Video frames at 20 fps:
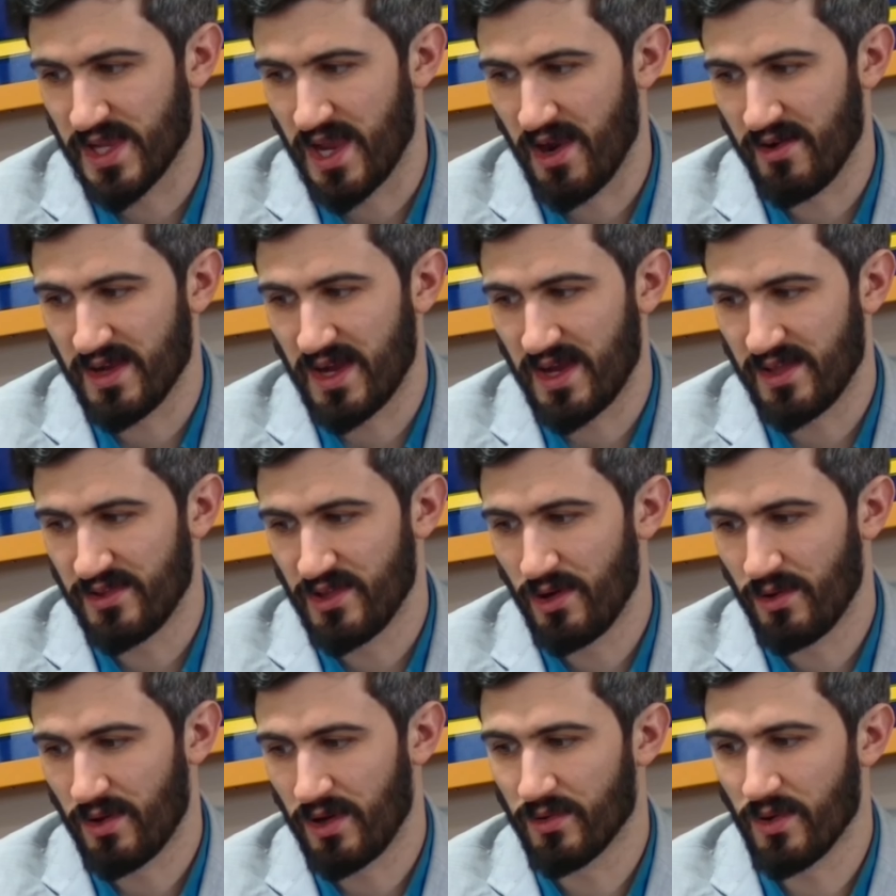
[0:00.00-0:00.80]
carry on
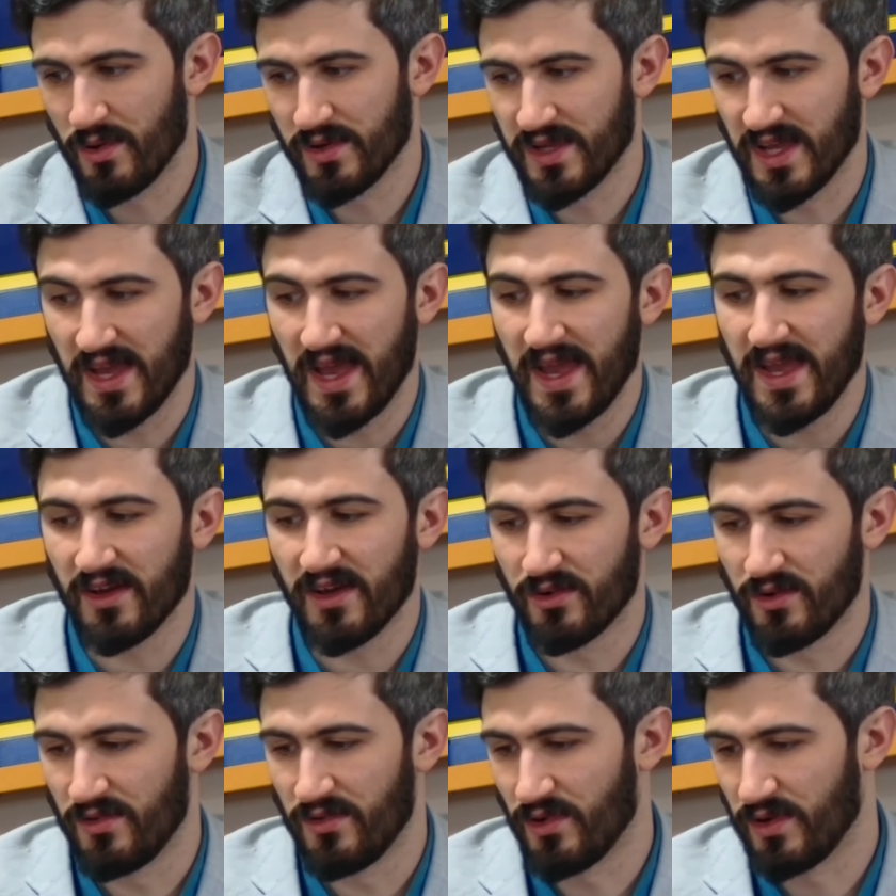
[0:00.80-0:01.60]
though, unquote, get
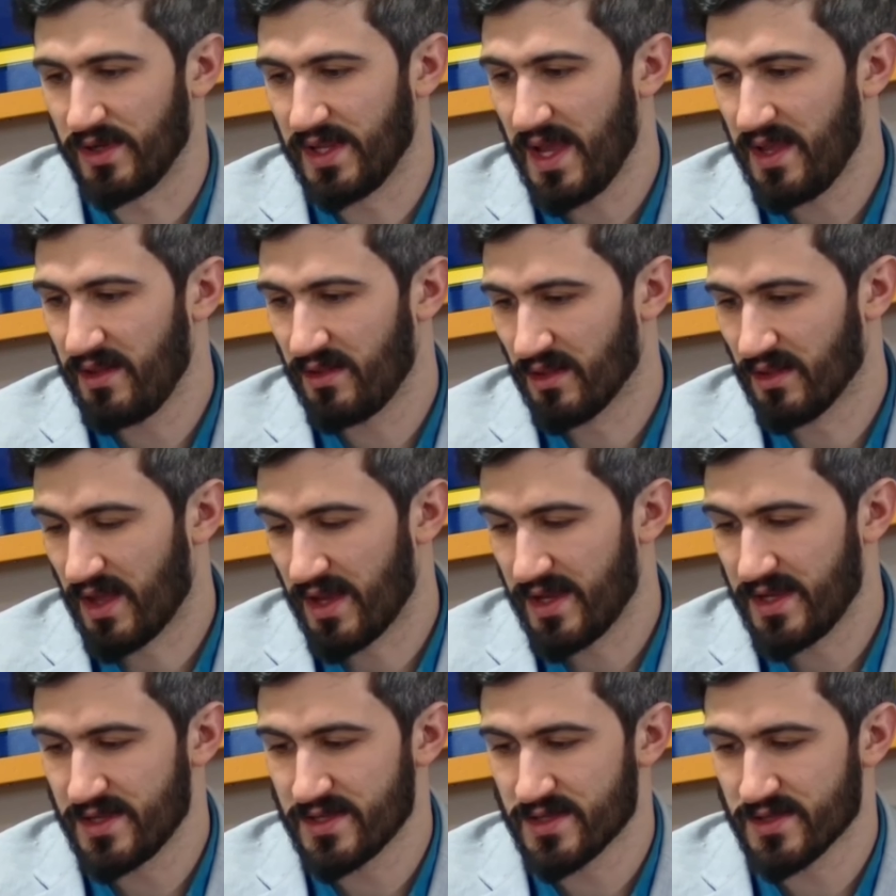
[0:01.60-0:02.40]
838
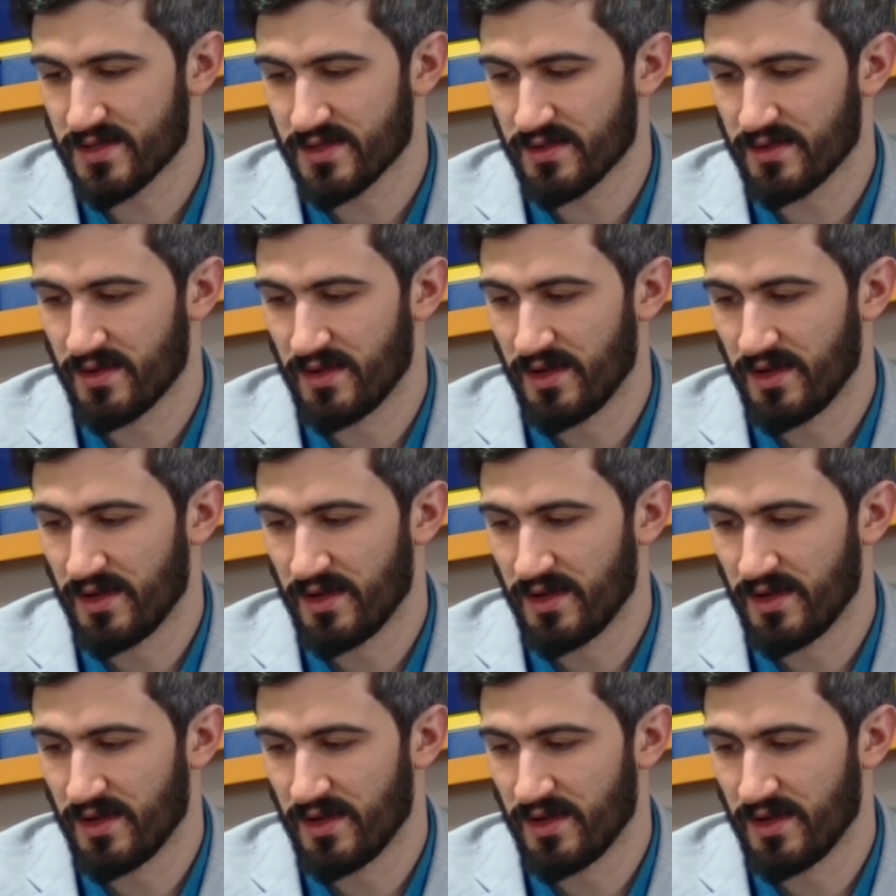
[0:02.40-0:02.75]
likes.